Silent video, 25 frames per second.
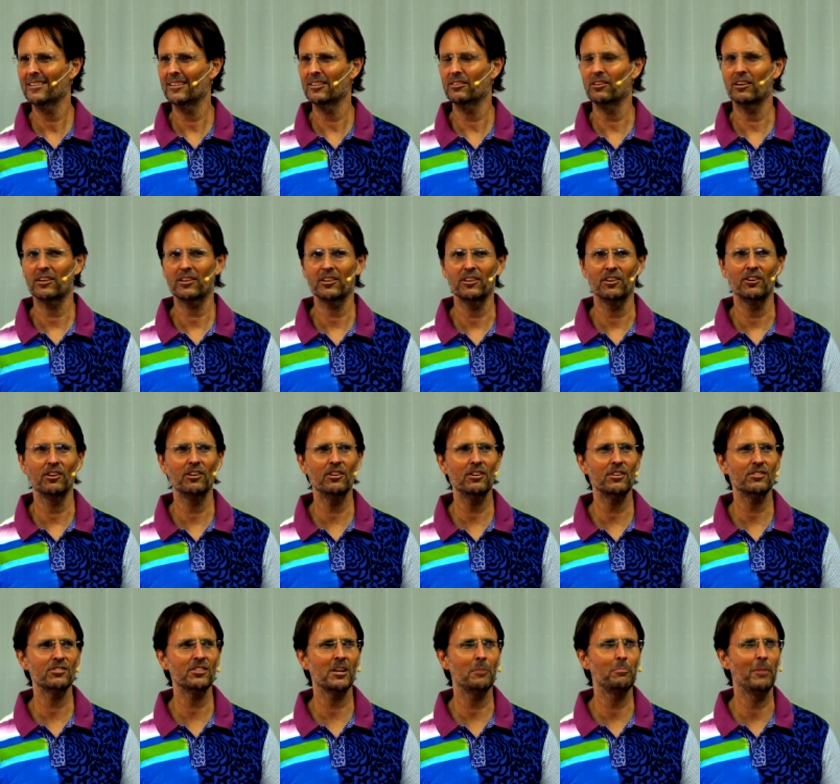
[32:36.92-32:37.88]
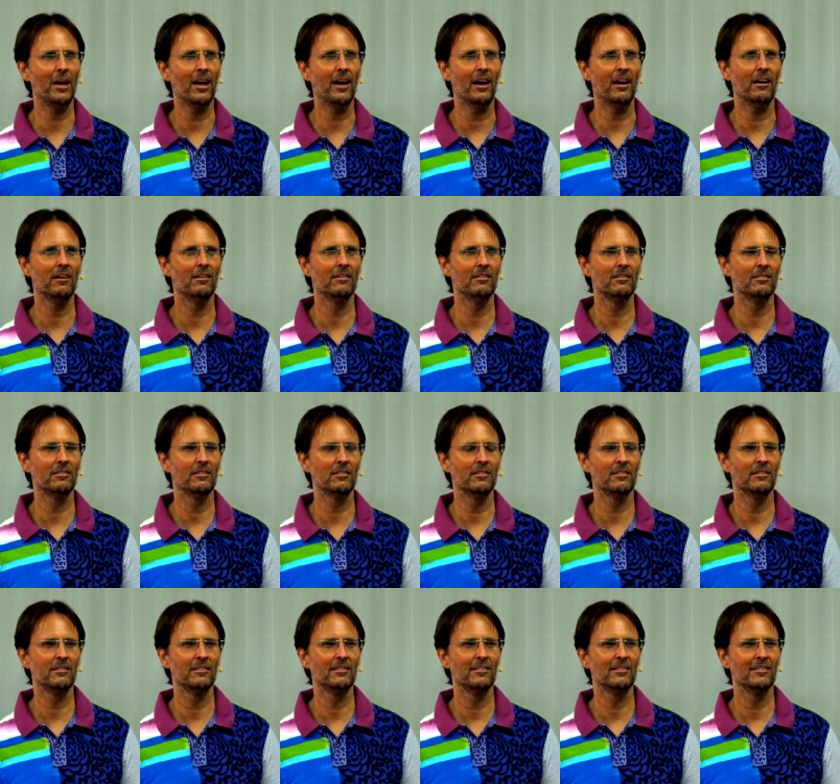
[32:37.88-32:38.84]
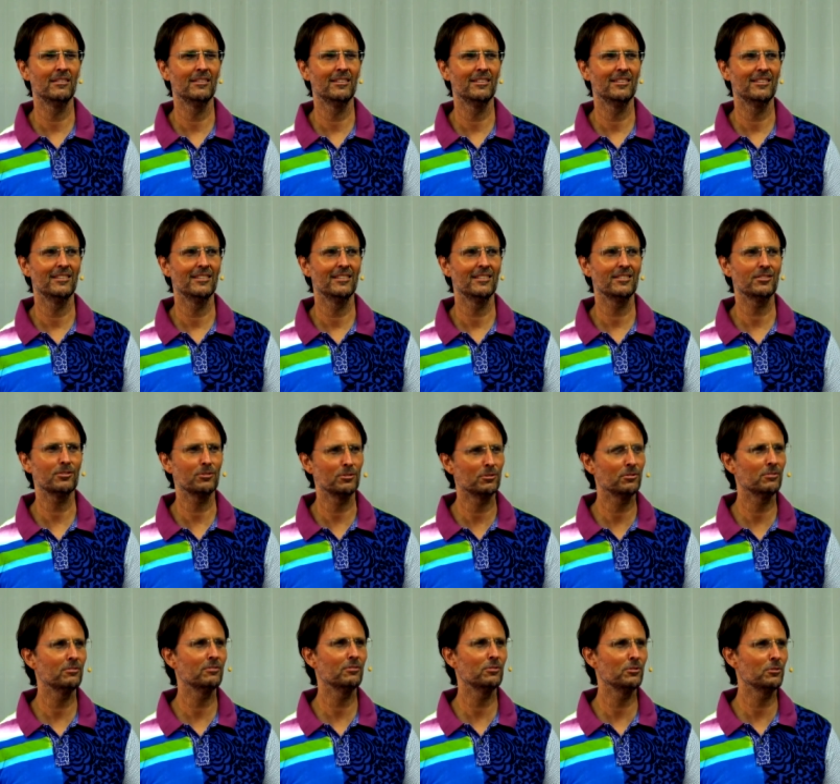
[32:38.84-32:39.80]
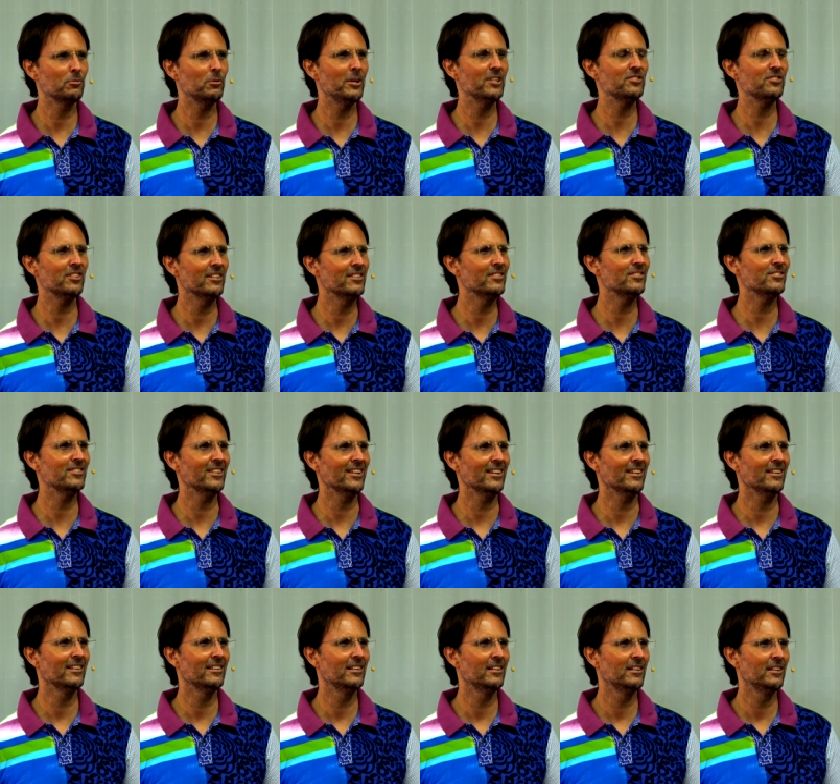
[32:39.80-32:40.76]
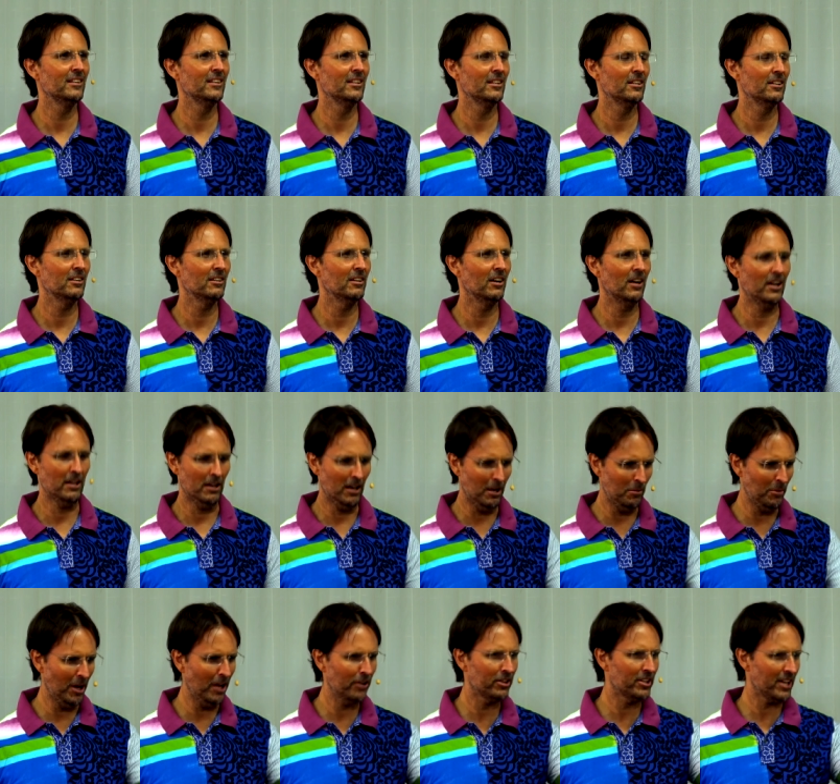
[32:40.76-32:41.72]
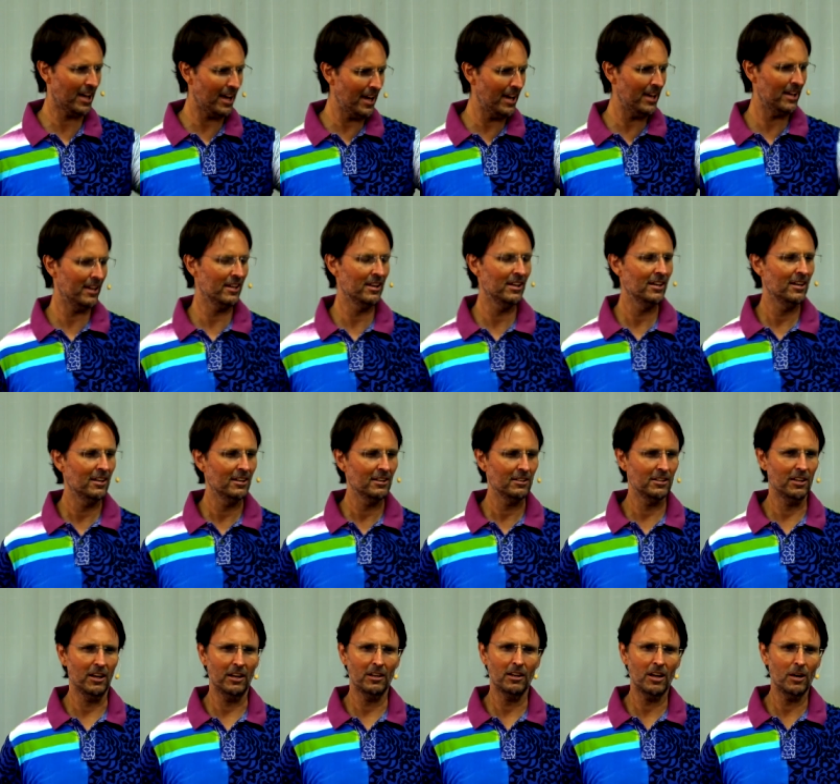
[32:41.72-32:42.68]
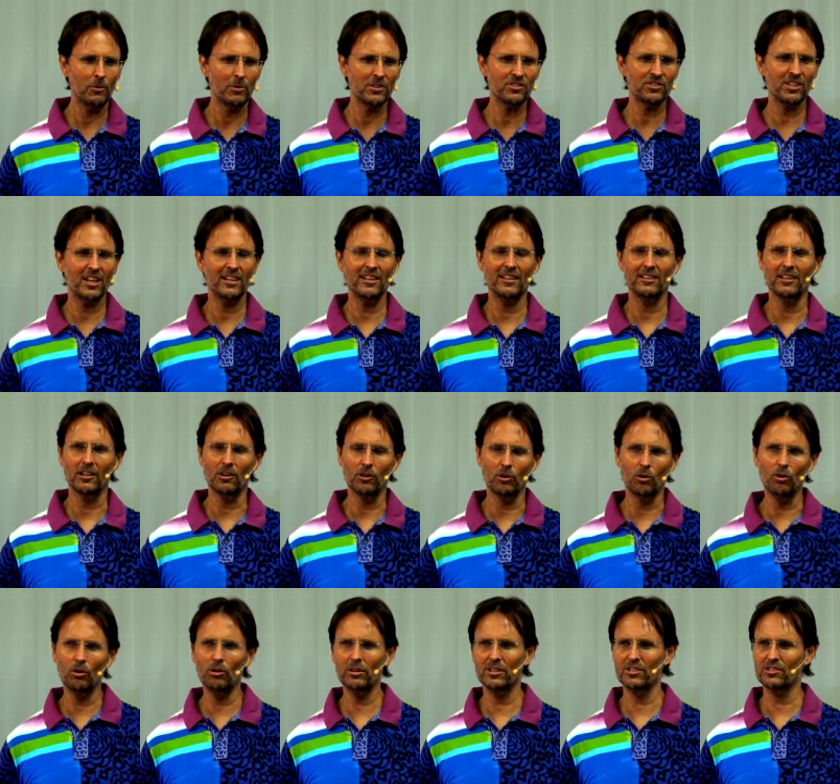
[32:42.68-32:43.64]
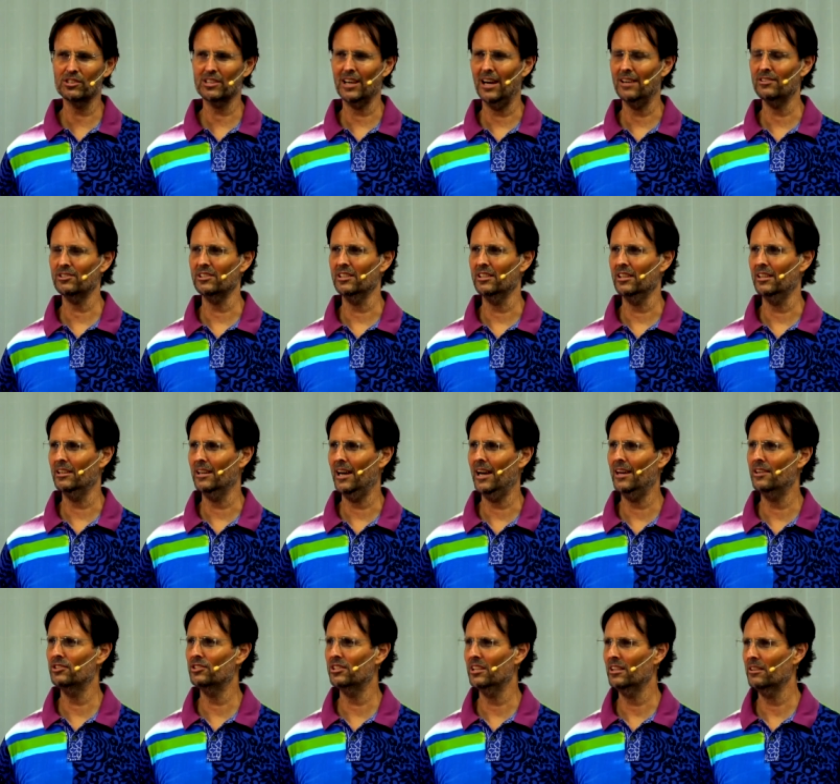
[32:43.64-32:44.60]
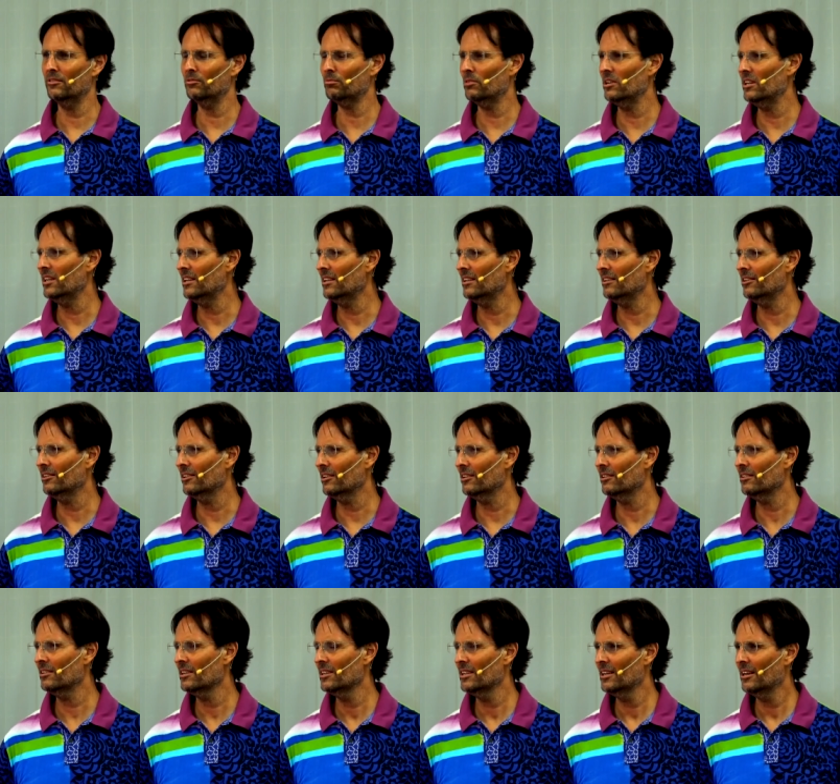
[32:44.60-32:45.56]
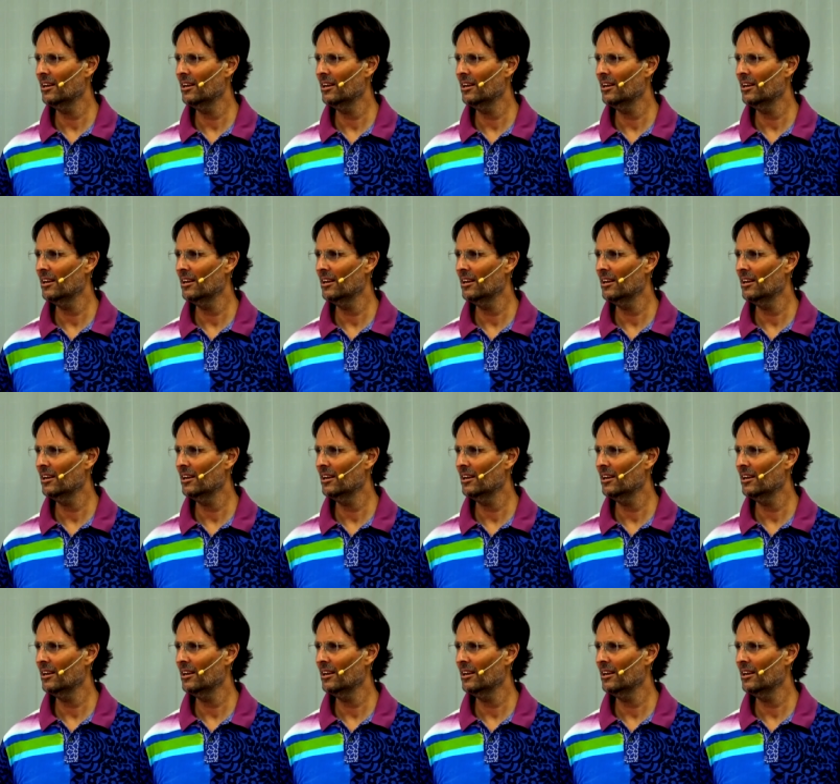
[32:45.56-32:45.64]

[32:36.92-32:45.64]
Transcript: They're not going to hurt somehow. It's a good, good question, isn't it? I, I'm okay. Like we said in the law discussion in AG3, you know,